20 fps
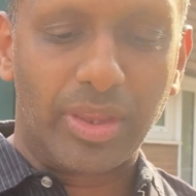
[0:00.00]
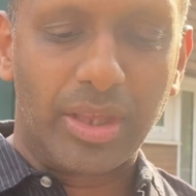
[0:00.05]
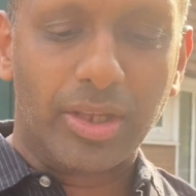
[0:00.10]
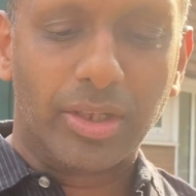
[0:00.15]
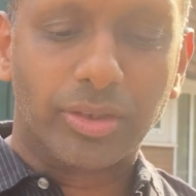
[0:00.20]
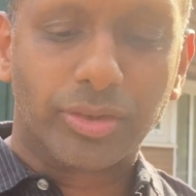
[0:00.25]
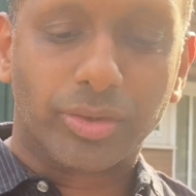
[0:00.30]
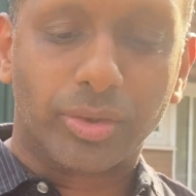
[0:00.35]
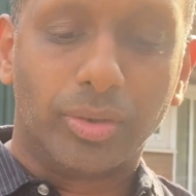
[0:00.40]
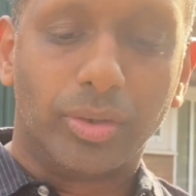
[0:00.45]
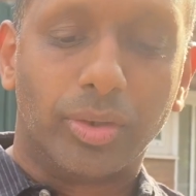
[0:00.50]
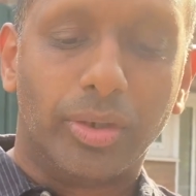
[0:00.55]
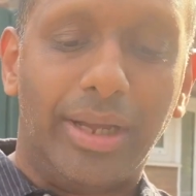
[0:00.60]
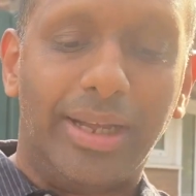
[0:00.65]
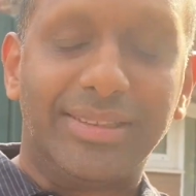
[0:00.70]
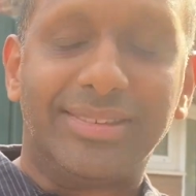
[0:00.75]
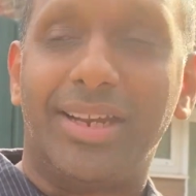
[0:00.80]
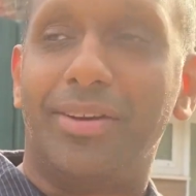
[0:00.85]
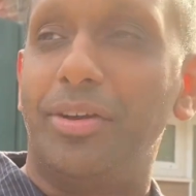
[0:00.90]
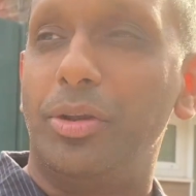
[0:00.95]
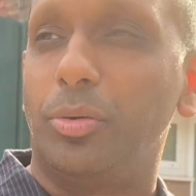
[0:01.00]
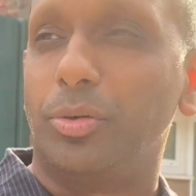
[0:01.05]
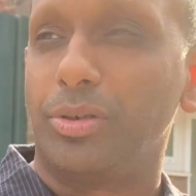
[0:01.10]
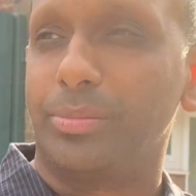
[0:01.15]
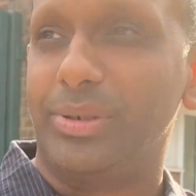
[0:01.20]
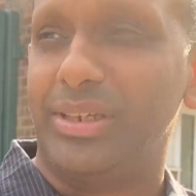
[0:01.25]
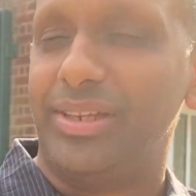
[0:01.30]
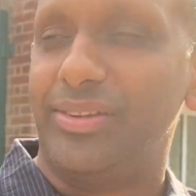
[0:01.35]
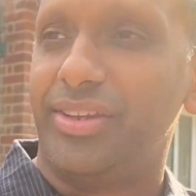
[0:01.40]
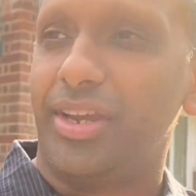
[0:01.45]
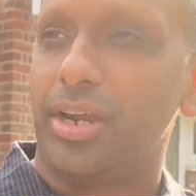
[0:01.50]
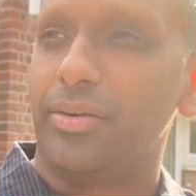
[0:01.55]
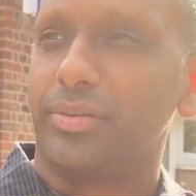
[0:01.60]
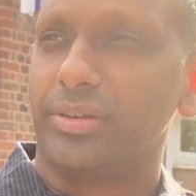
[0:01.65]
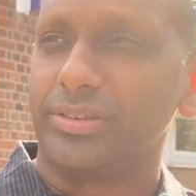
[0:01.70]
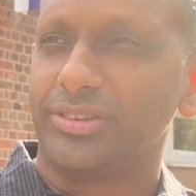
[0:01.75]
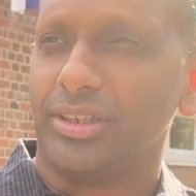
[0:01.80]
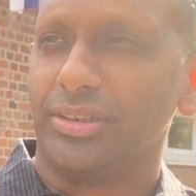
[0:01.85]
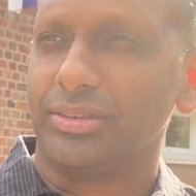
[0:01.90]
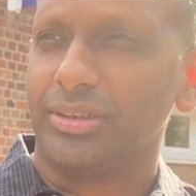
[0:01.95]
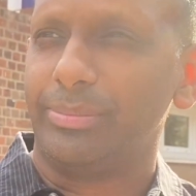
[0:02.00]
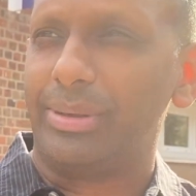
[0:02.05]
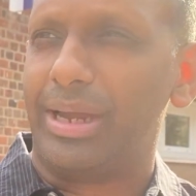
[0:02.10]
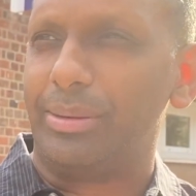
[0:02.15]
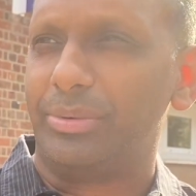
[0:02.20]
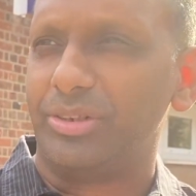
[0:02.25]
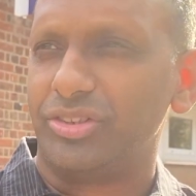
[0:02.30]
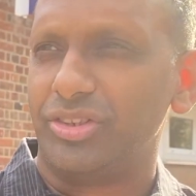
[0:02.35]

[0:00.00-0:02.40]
Saw Terry Alderman at the Oval, told him how much